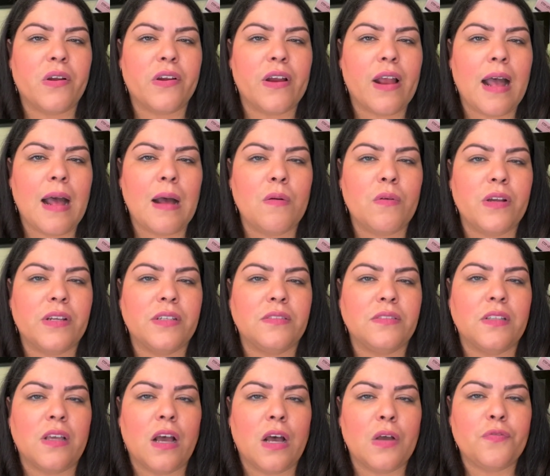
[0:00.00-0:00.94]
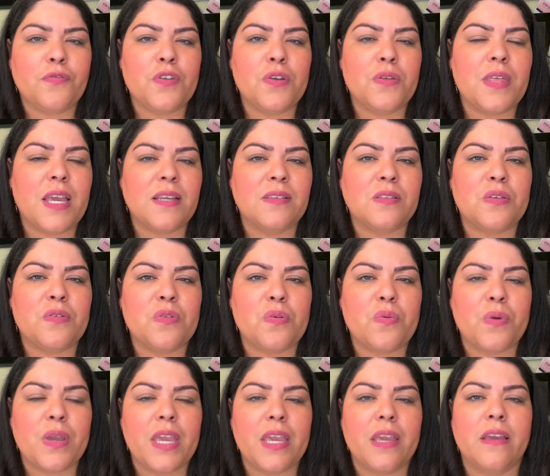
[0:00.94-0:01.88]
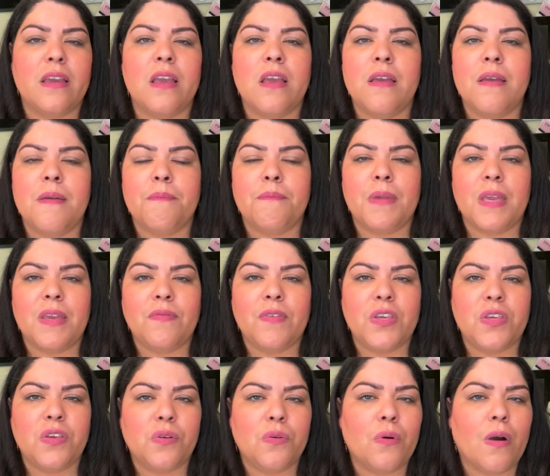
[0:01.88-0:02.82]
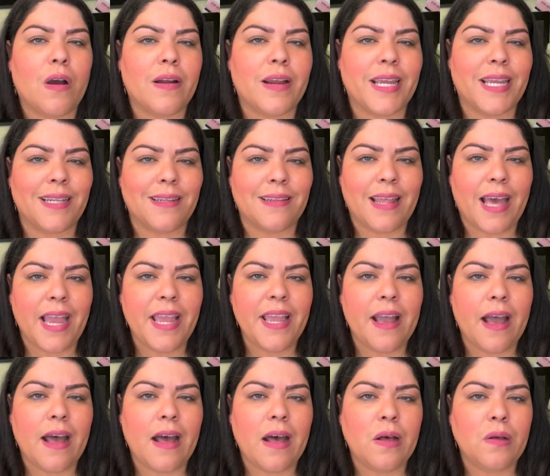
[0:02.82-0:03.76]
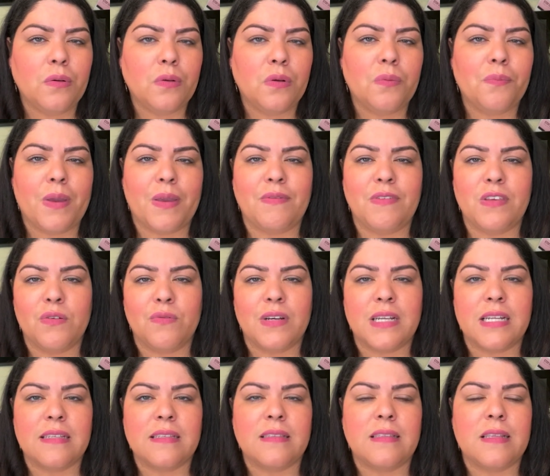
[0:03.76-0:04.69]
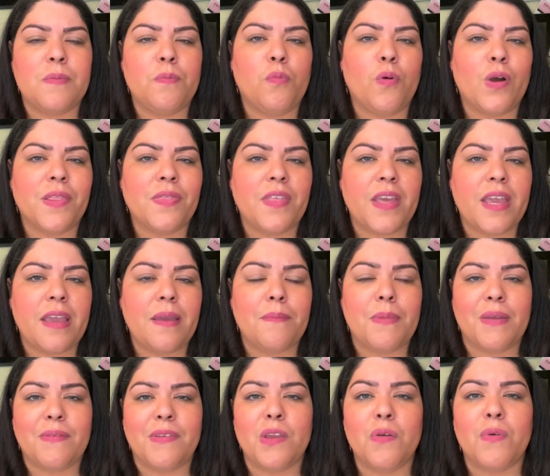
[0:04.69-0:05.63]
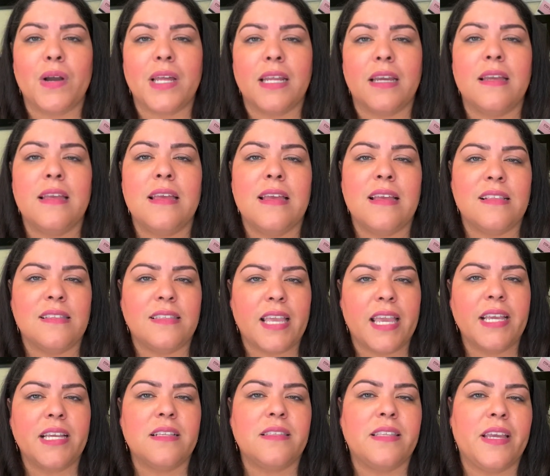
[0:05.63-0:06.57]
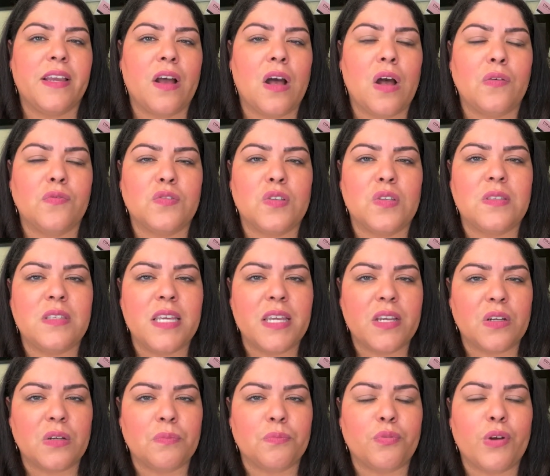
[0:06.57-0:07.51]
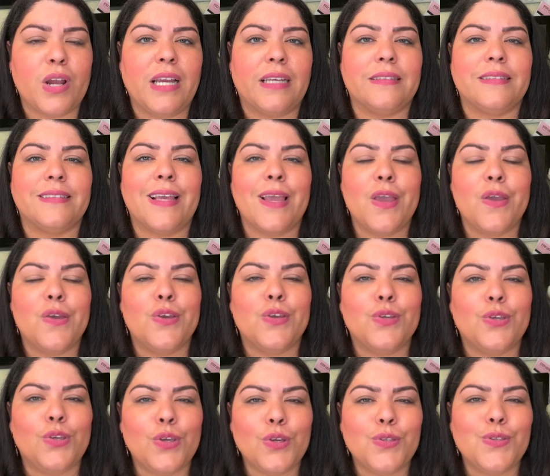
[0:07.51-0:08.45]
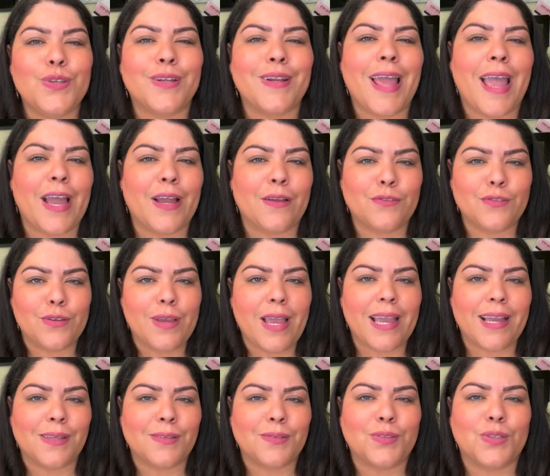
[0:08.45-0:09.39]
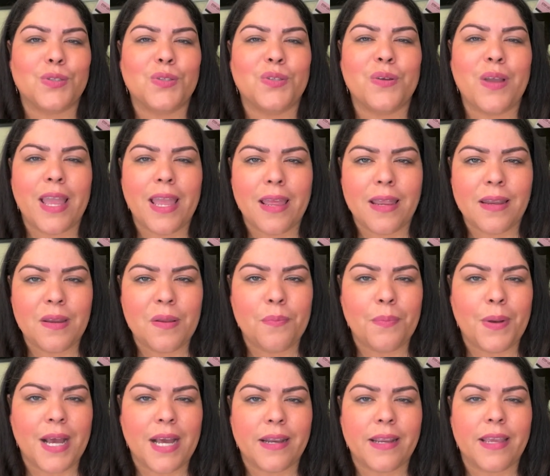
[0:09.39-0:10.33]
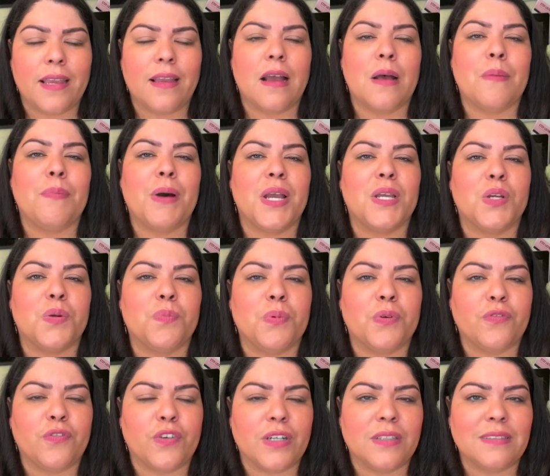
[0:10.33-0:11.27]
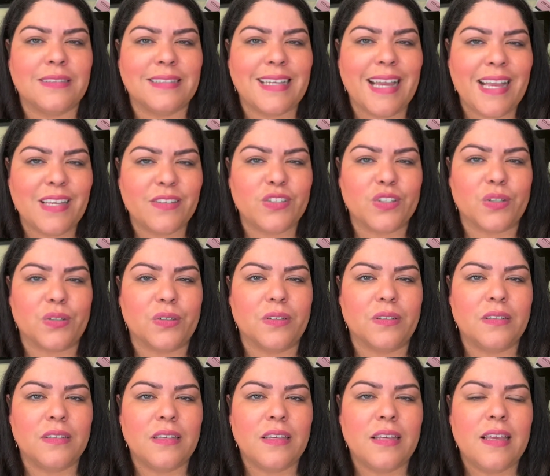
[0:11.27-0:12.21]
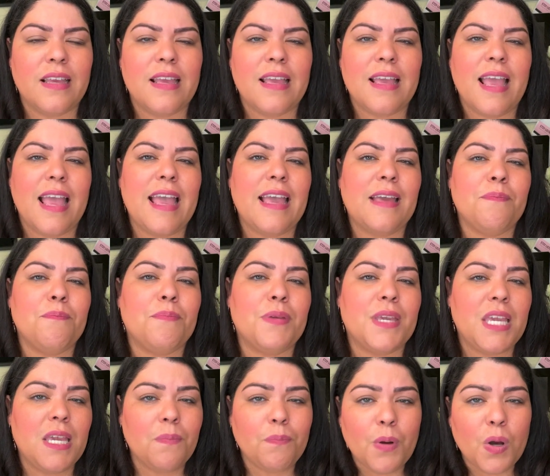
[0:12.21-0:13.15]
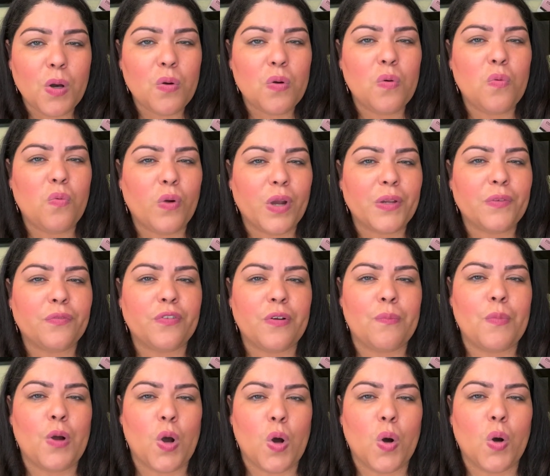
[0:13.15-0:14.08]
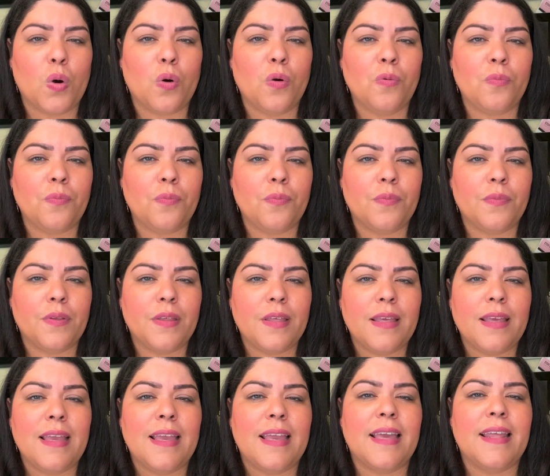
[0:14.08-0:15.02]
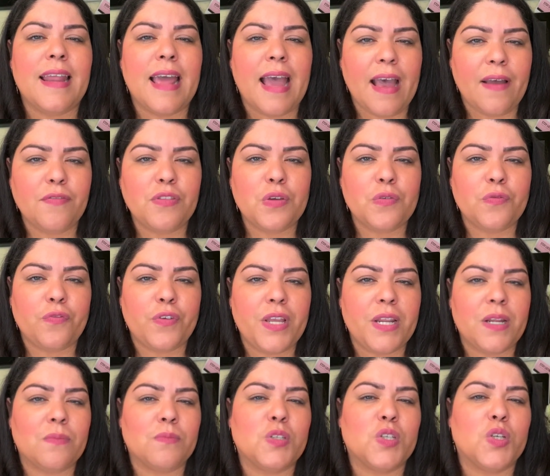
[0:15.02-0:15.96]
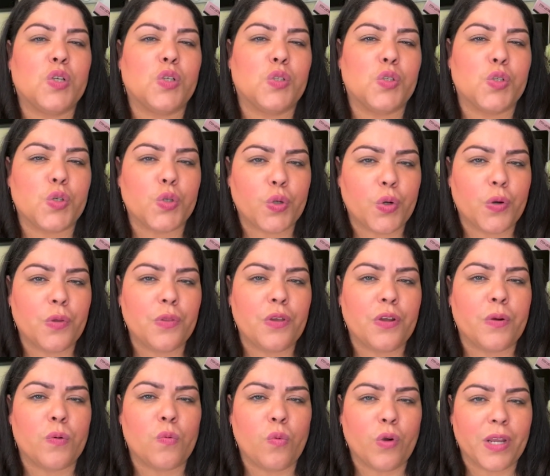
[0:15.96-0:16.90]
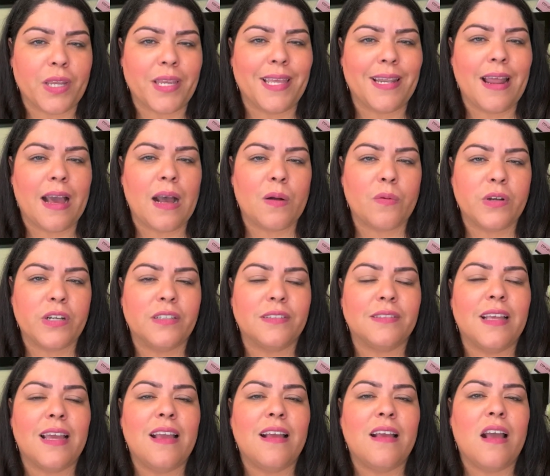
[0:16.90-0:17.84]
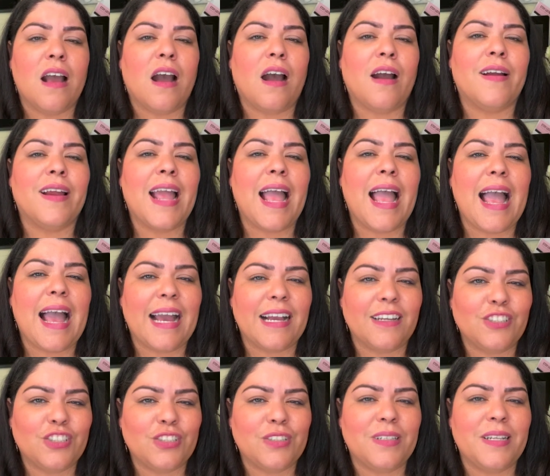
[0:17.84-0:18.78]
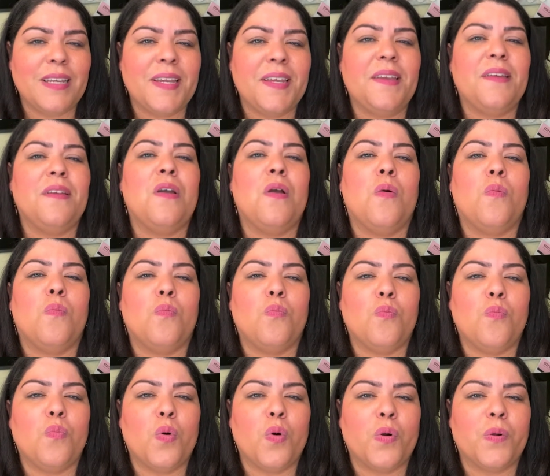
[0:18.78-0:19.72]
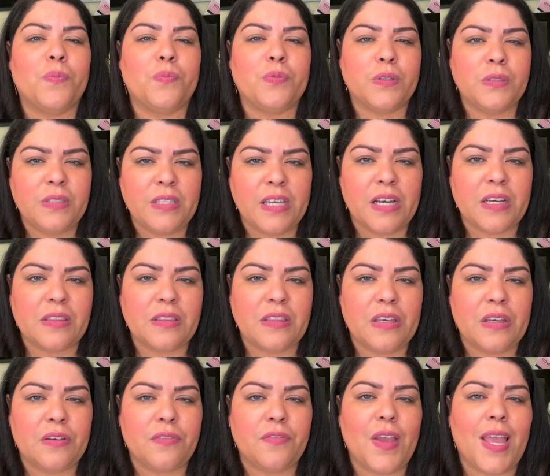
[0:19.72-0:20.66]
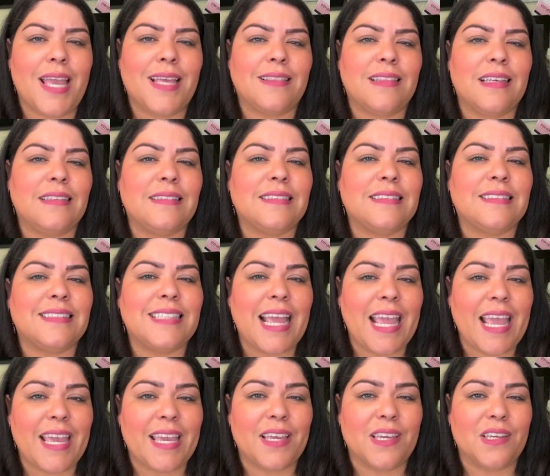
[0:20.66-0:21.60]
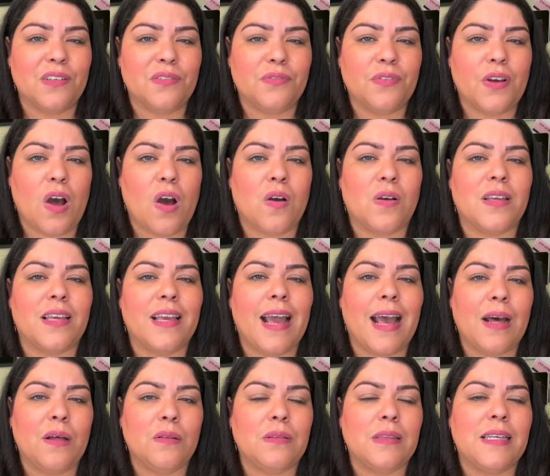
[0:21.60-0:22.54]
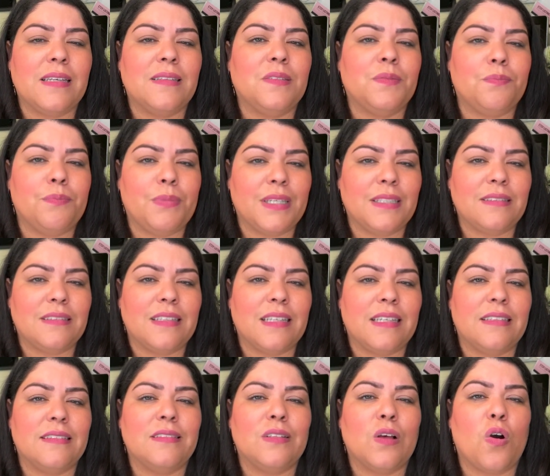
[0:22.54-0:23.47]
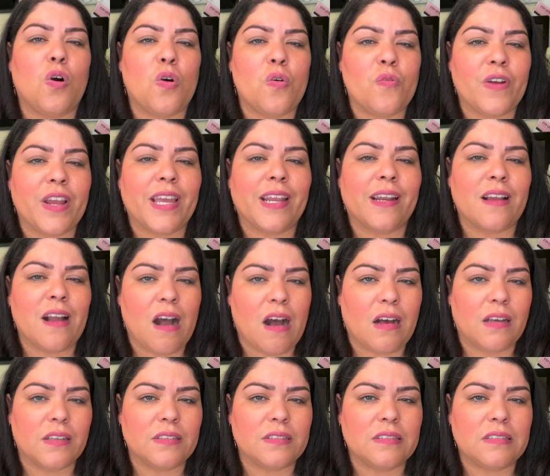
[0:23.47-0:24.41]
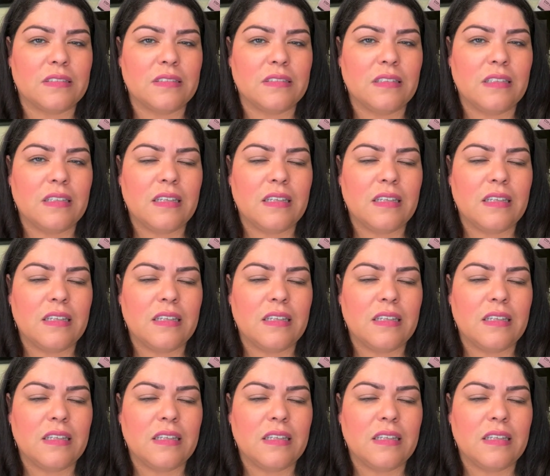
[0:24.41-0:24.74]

hours a few days of the week, maybe you are a night owl, maybe you want to sleep one day, maybe you want to take a day off to decompress. You don't have to answer to anybody about your preferred schedule. And people who work from home and have the freedom to control their working hours are actually more productive and they save on countless business overhead costs.